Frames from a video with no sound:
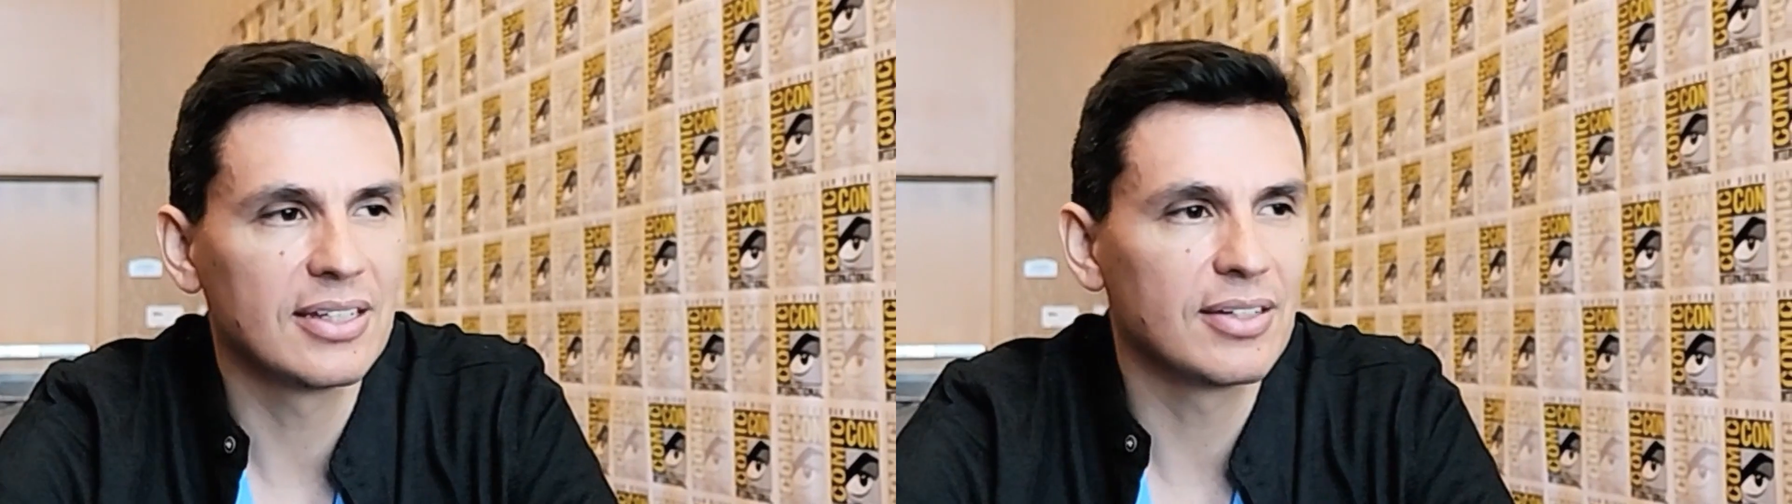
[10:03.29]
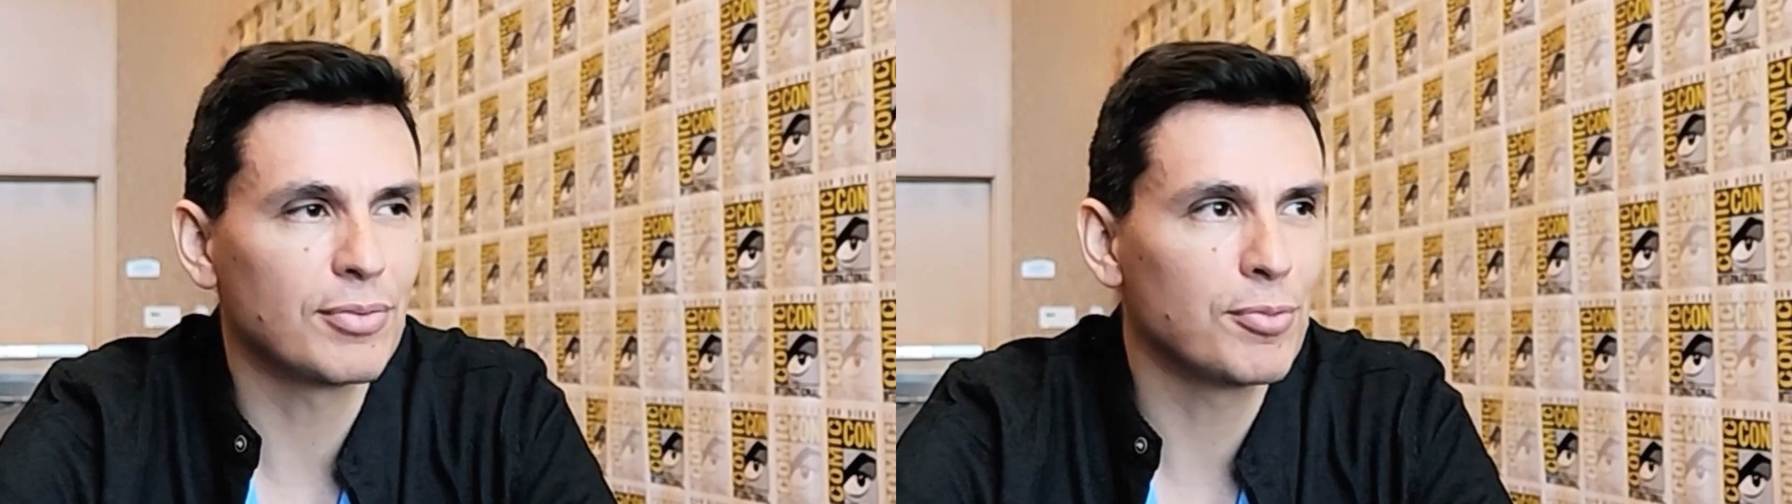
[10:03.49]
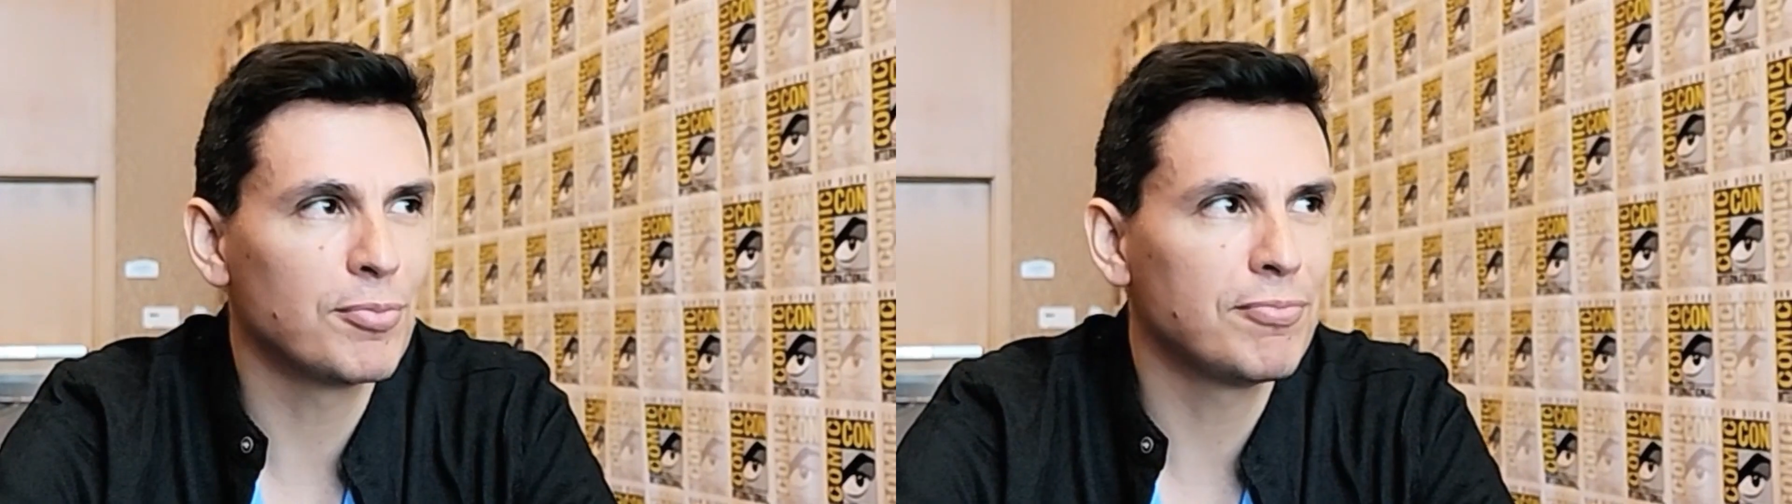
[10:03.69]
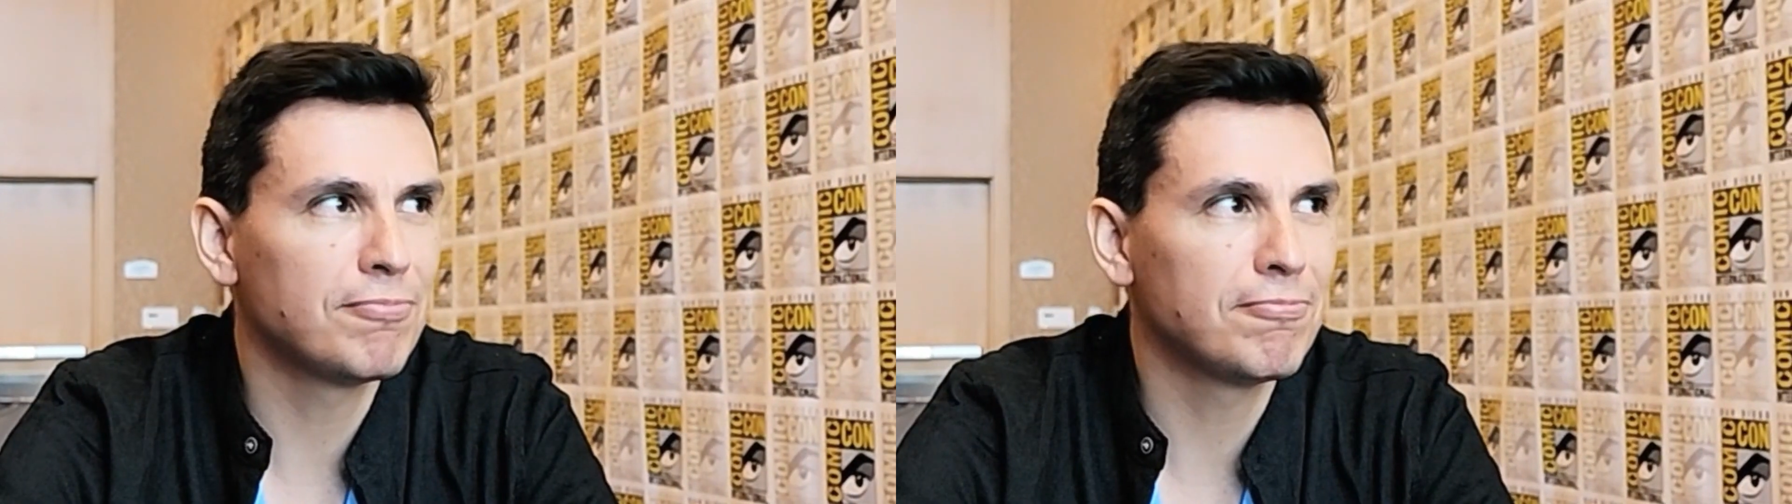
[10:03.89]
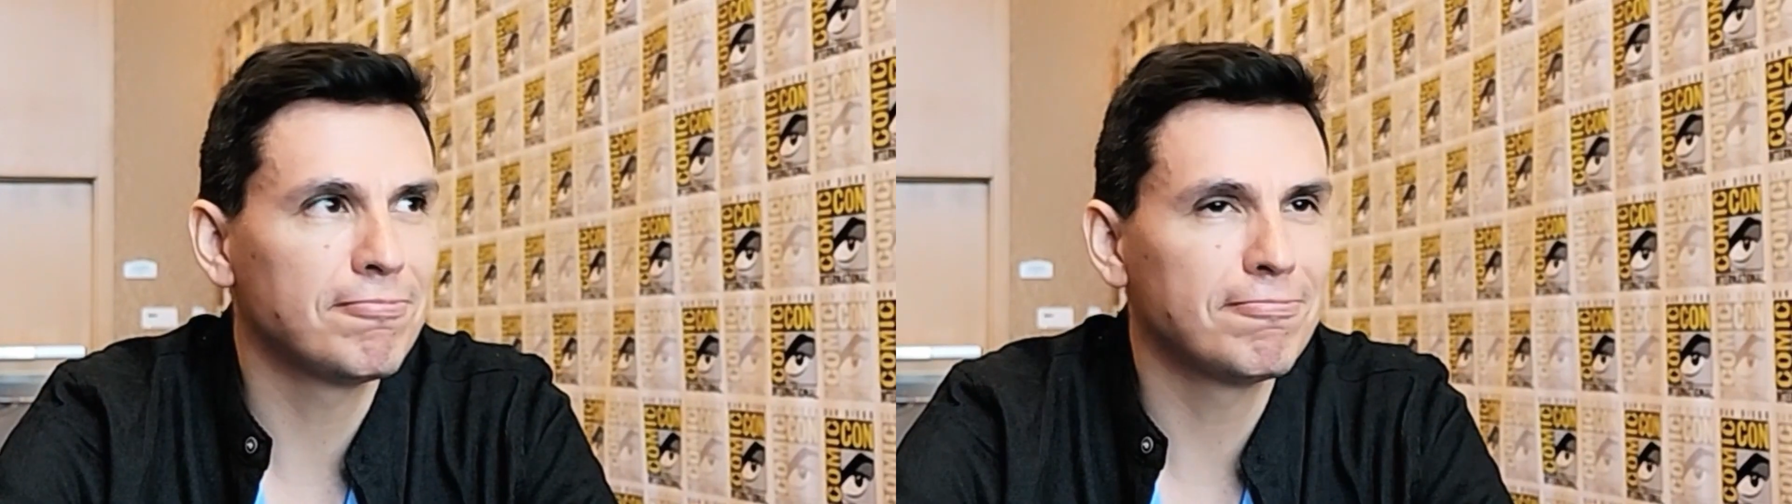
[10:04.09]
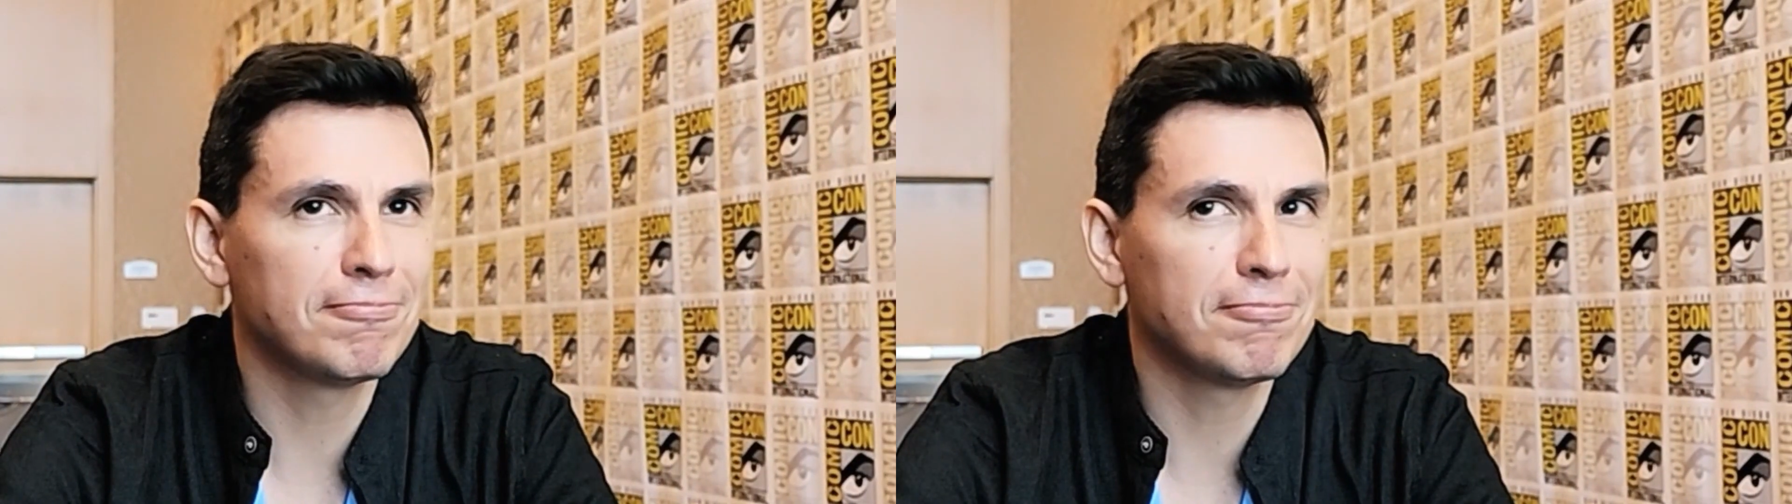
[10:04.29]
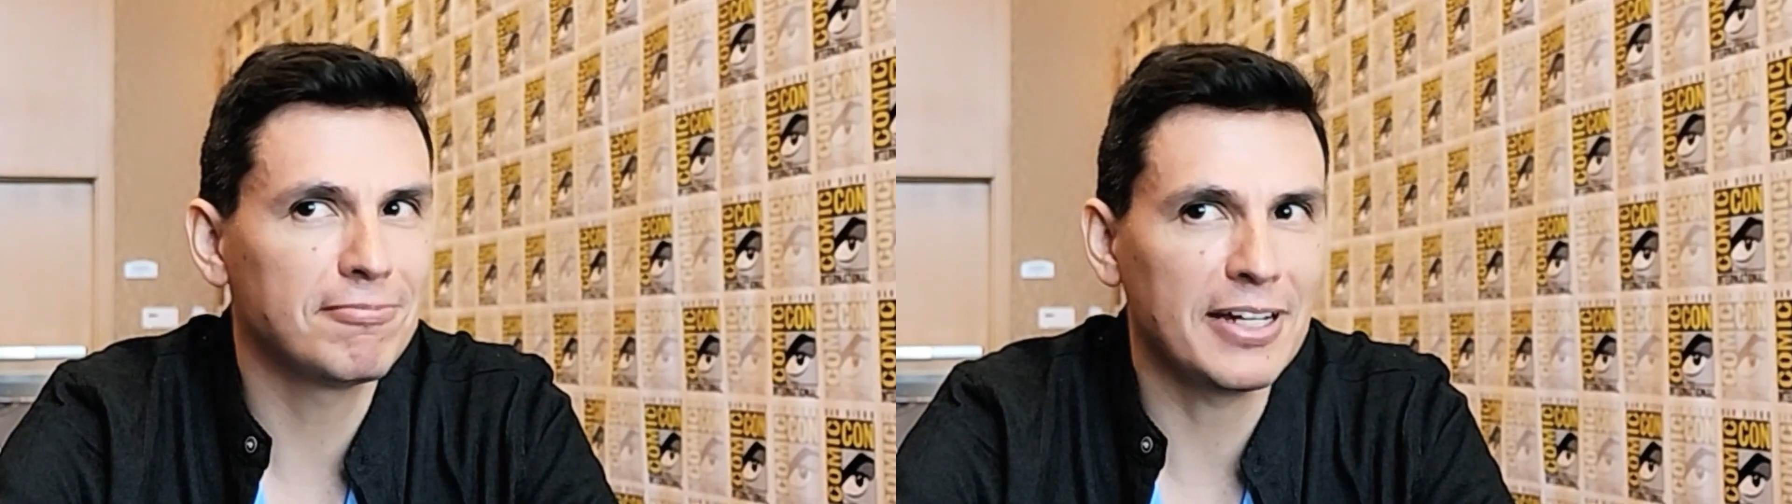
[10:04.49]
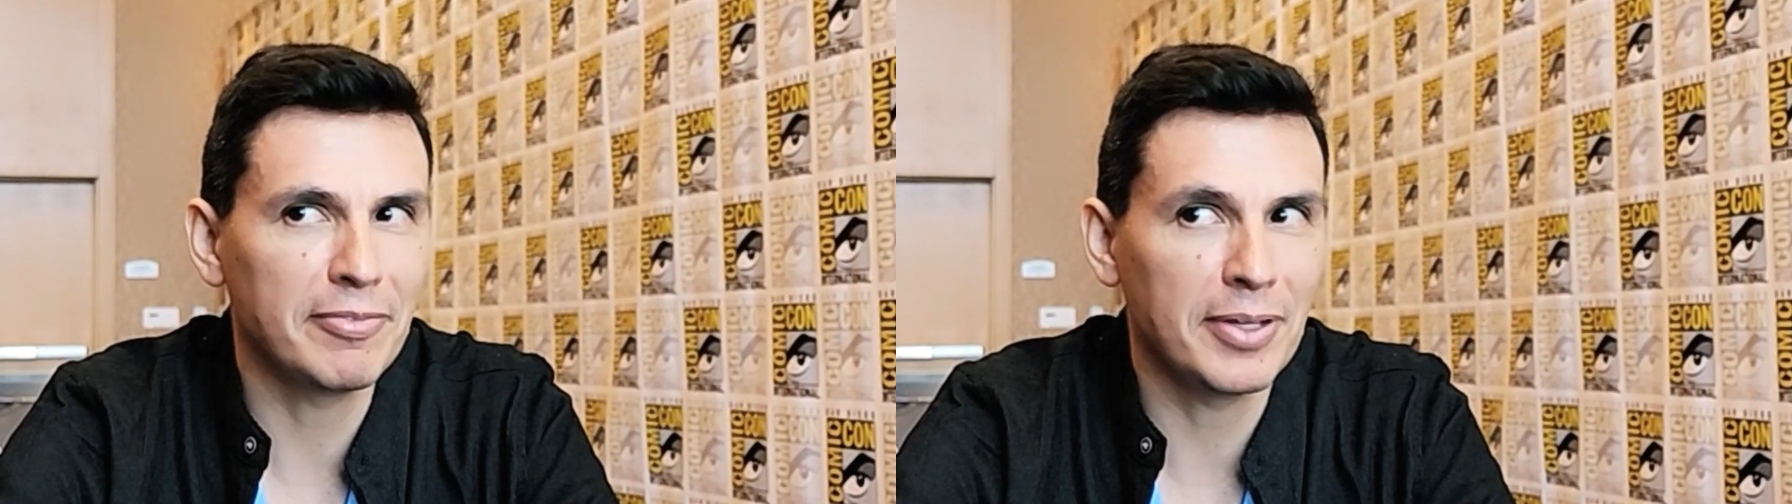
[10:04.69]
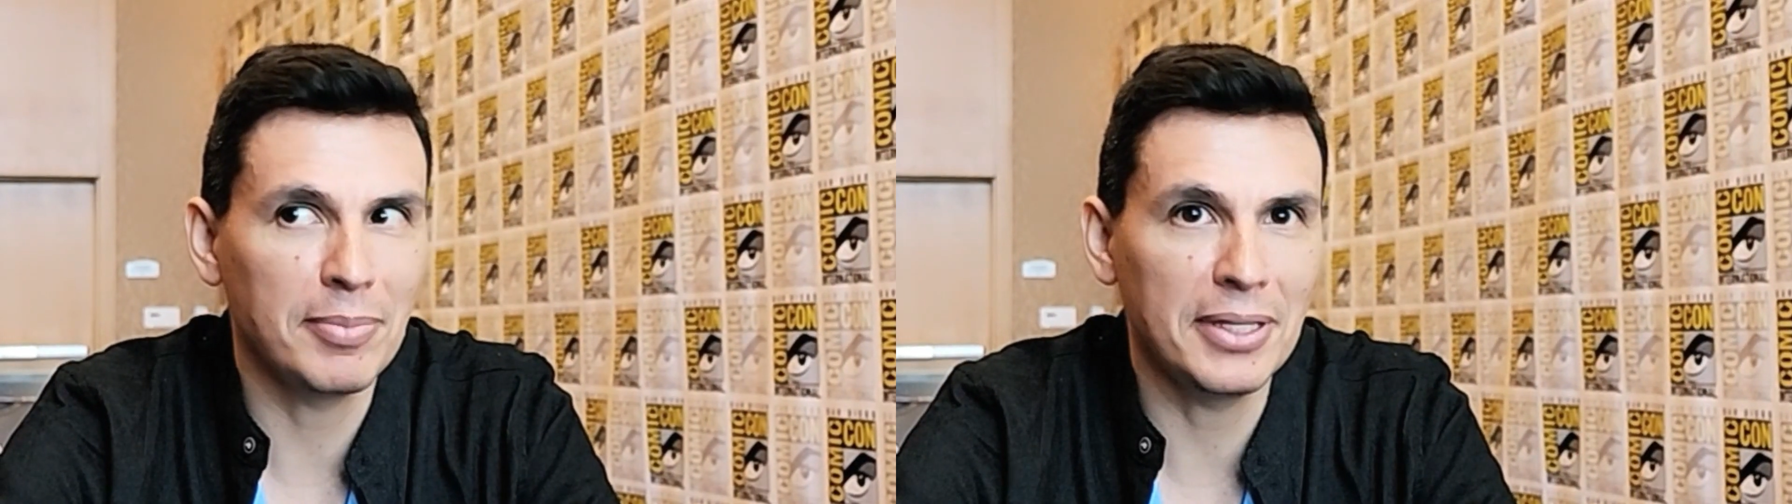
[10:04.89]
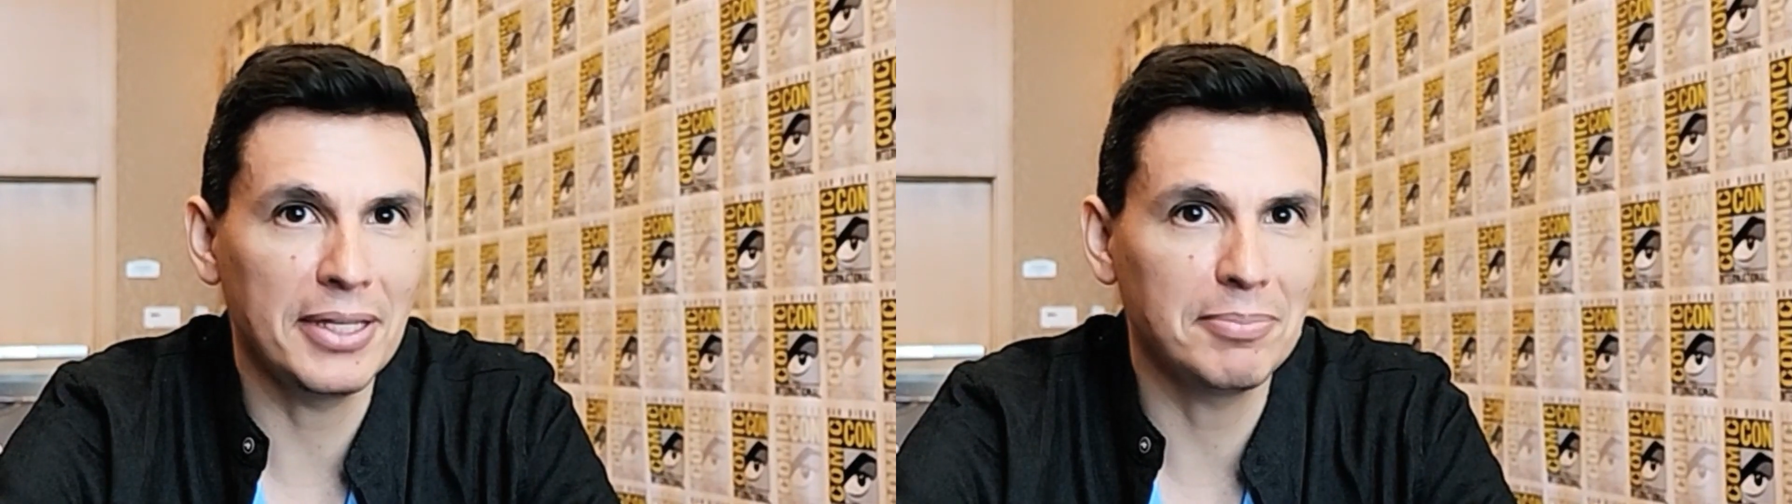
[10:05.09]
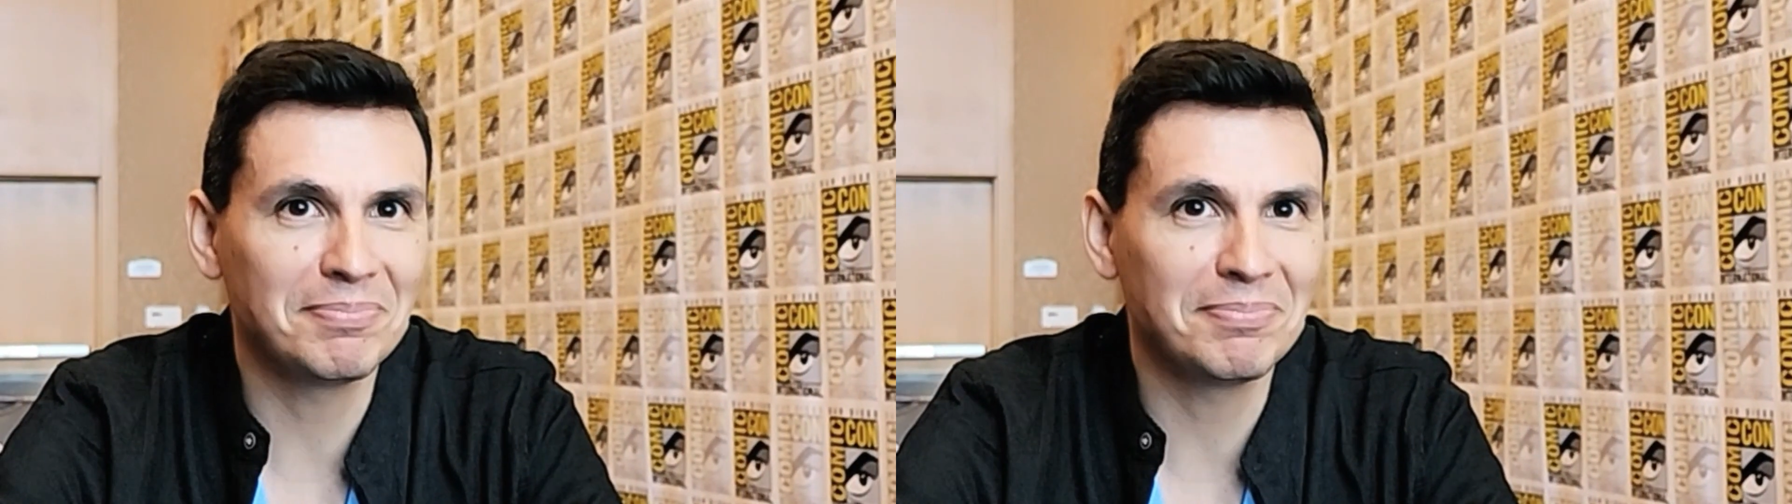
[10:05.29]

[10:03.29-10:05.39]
Room 5AB,